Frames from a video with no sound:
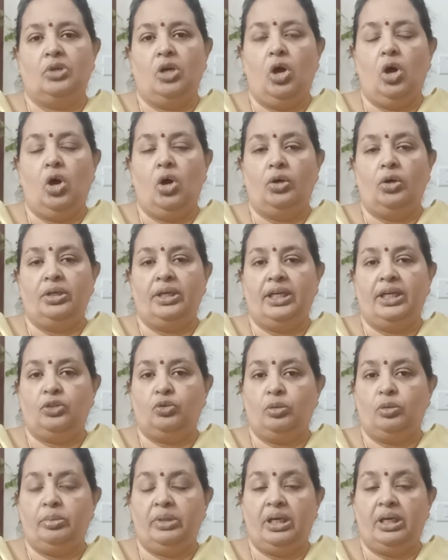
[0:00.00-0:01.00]
or it
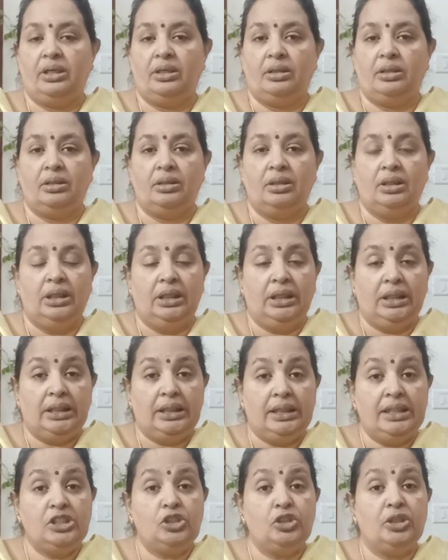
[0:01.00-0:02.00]
will be a
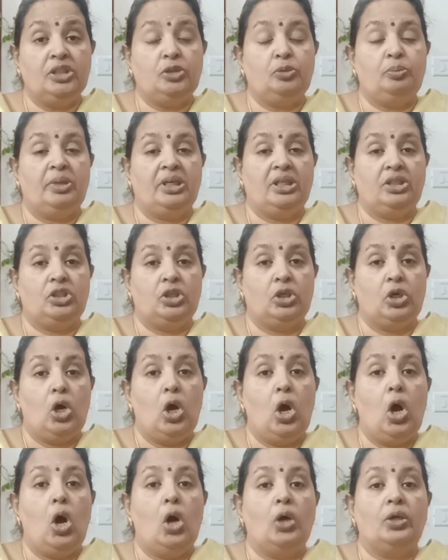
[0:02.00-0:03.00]
disrespect
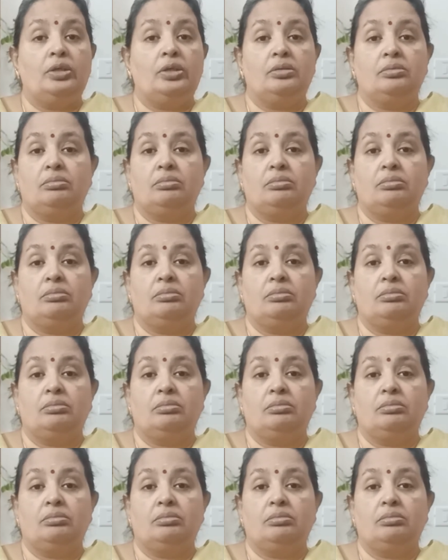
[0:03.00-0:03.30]
on